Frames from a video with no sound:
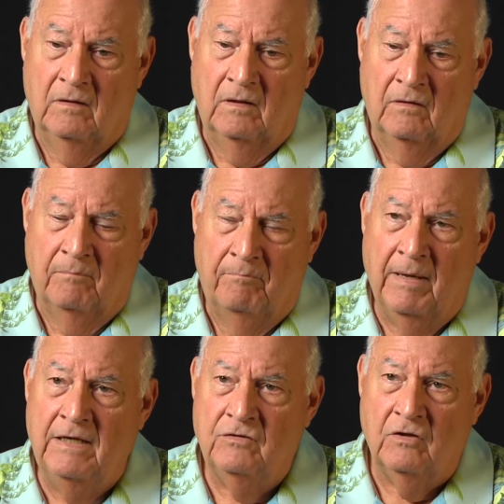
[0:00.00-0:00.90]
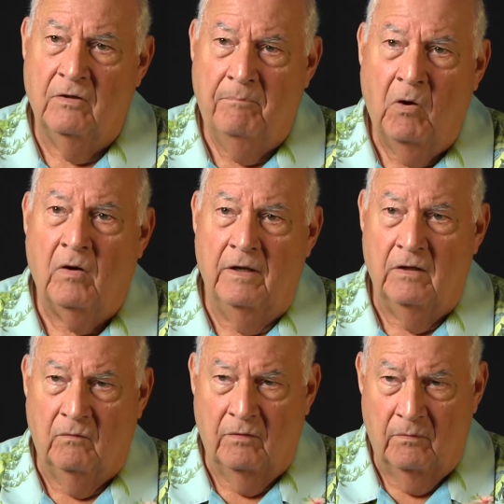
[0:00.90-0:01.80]
the base of the party
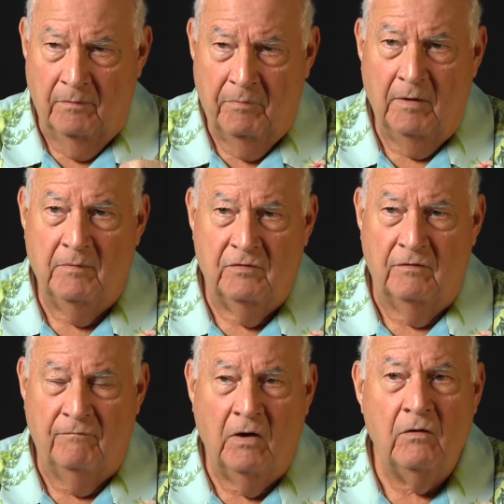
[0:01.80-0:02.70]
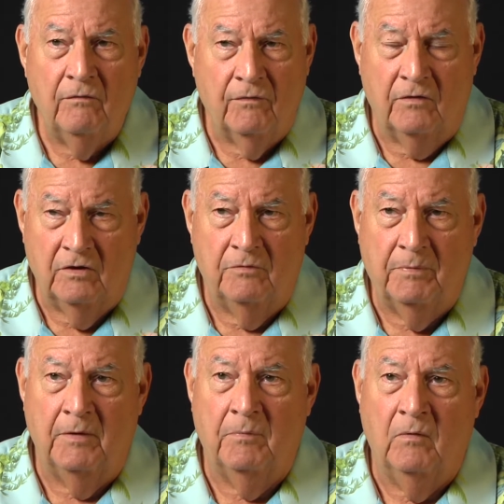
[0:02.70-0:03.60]
or the Republicans that voted for these
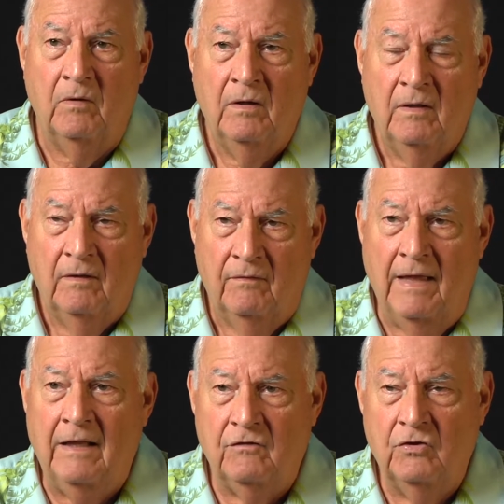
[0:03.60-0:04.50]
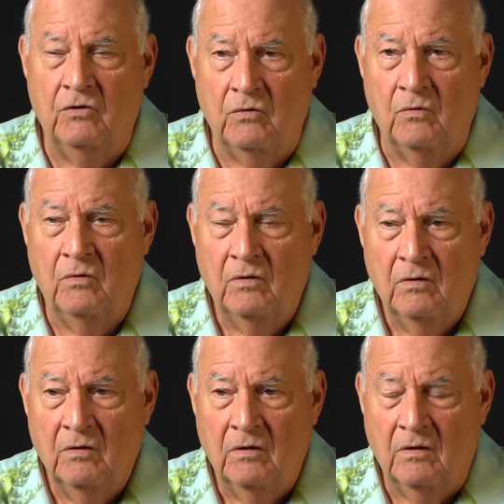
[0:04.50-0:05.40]
people that's who
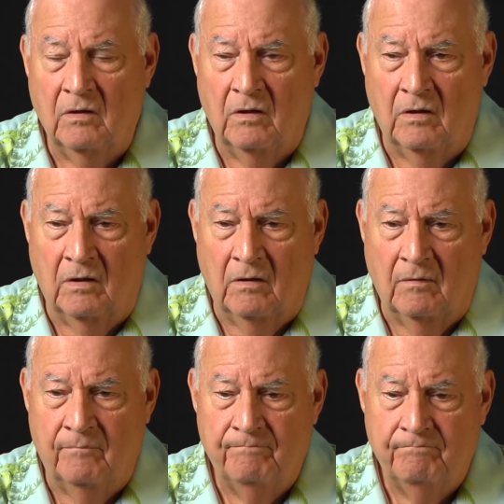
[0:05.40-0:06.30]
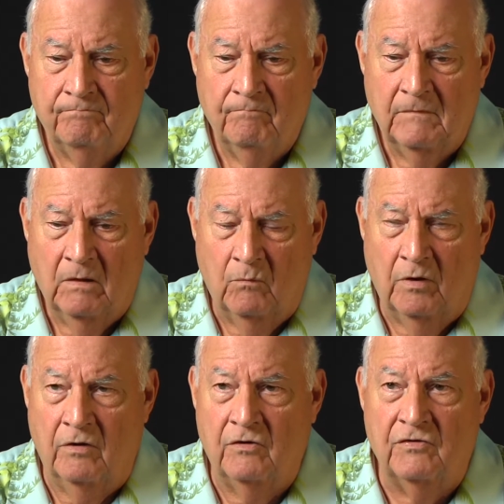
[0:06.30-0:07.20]
uh, were
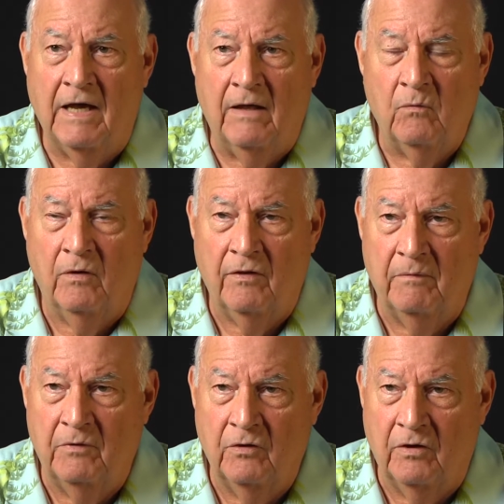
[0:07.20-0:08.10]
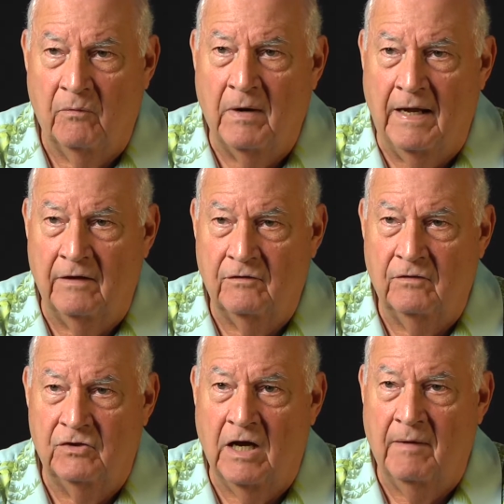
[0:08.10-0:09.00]
to decide whether they were doing the right
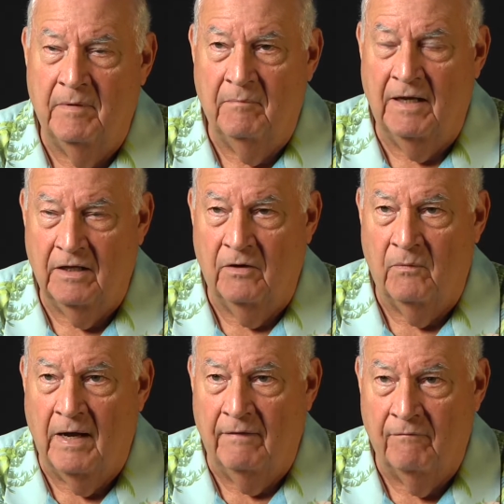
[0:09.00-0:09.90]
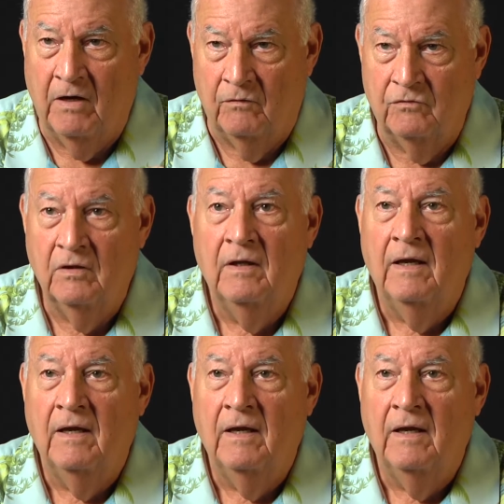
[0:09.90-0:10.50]
job and making the right votes.